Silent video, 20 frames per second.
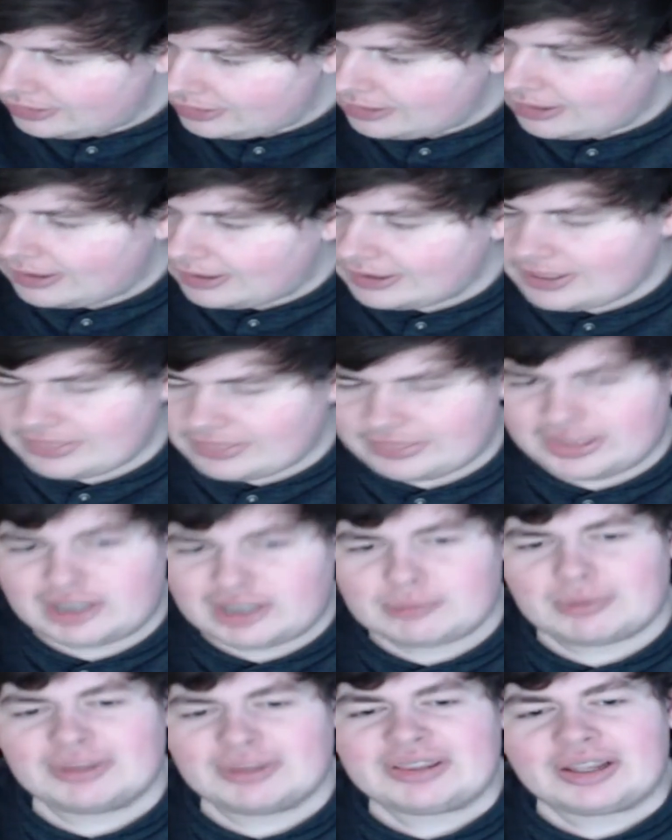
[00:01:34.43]
I didn't think
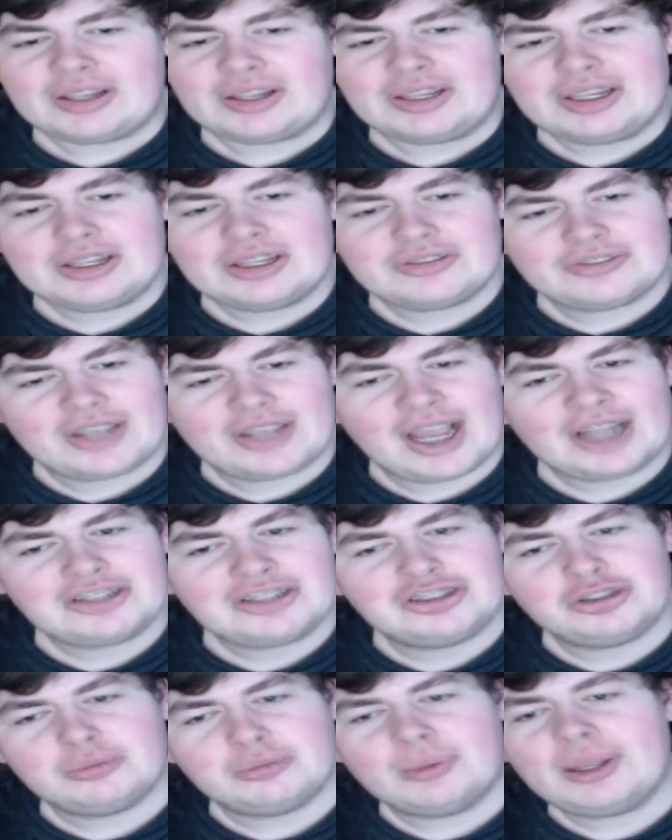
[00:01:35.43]
about that. He attacked
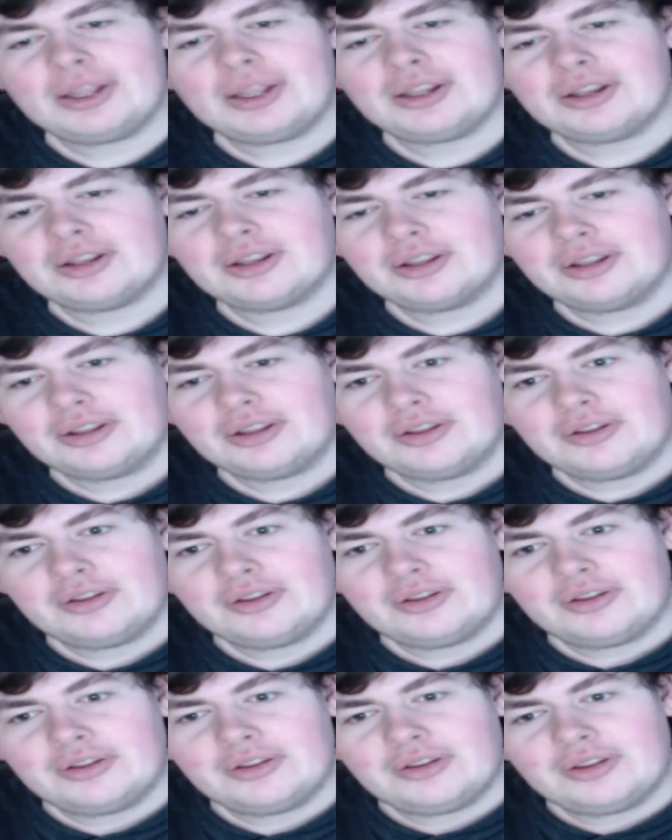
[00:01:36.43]
UA
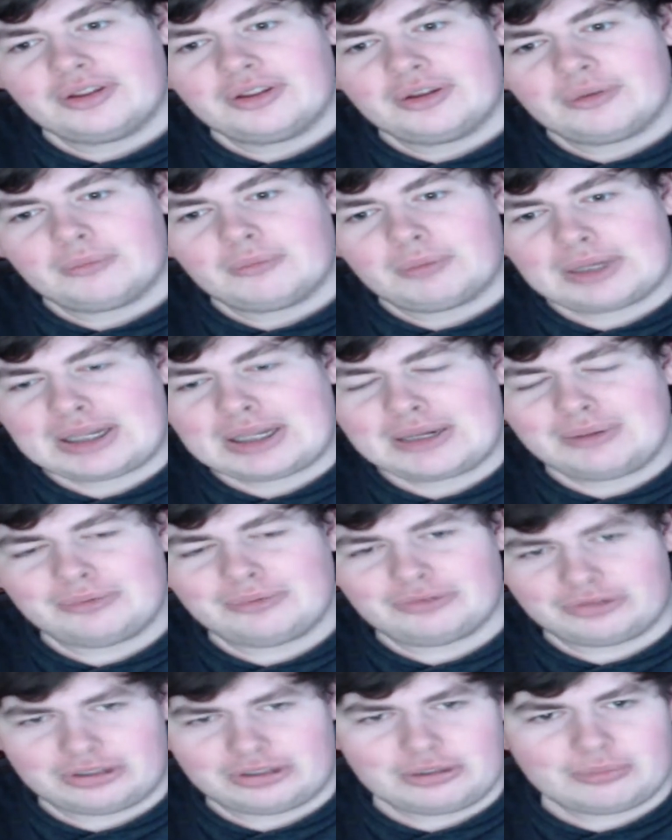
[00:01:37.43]
when he was
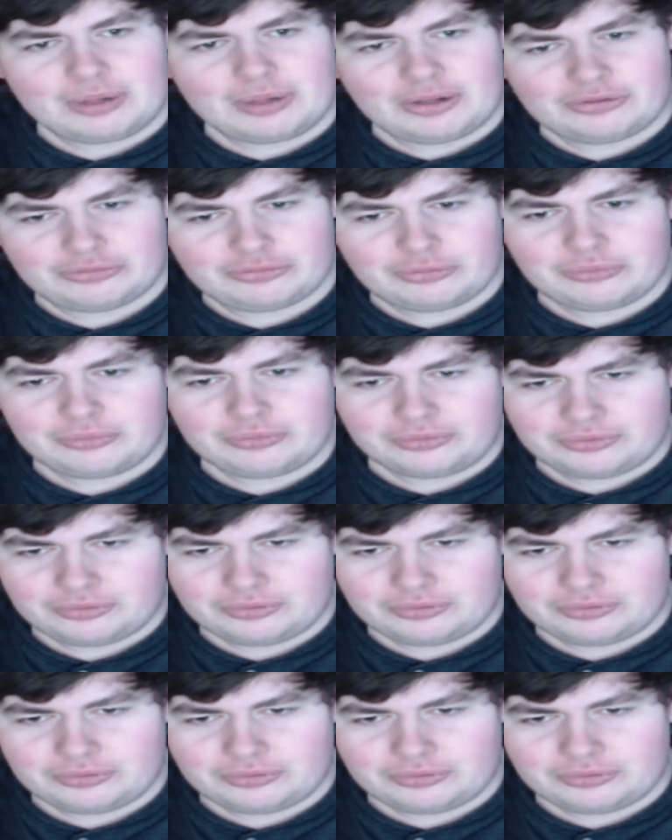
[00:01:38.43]
a UA student.